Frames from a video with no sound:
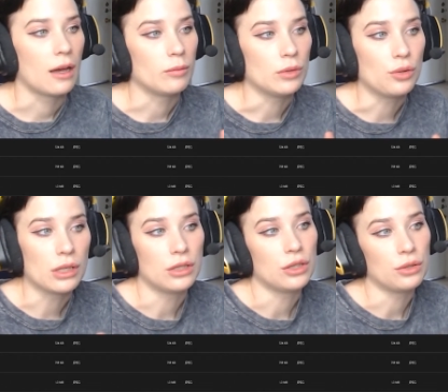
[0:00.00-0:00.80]
You
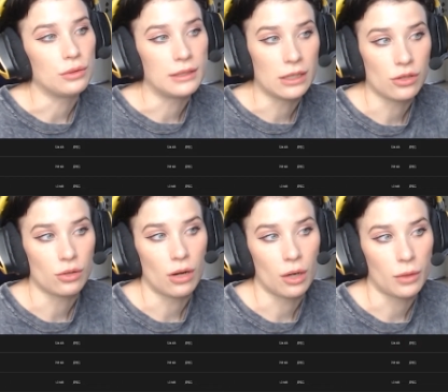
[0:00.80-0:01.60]
can do digital
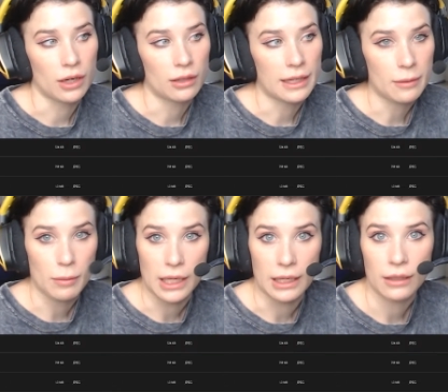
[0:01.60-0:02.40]
artwork like
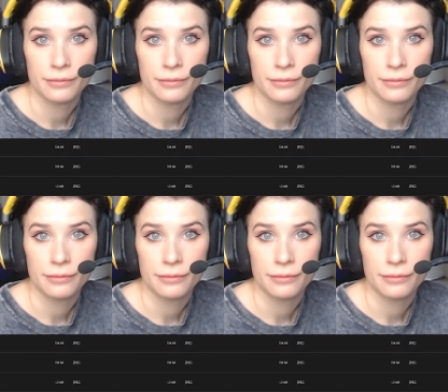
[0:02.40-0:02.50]
me,